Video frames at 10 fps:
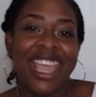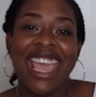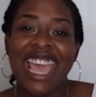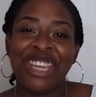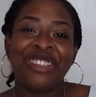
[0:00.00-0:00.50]

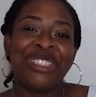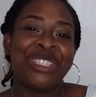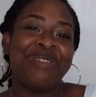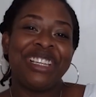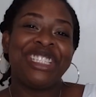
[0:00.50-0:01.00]
Hey
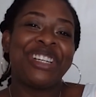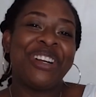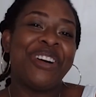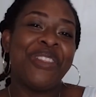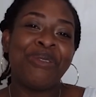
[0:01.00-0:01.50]
YouTube, it's your
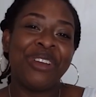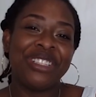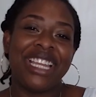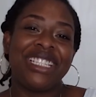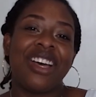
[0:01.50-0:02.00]
girl, The Real
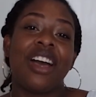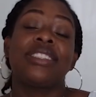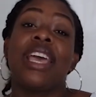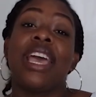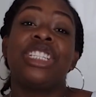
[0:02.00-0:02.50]
Teddy
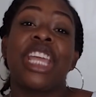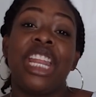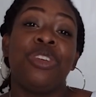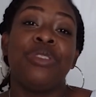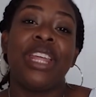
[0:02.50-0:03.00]
Talks, educating you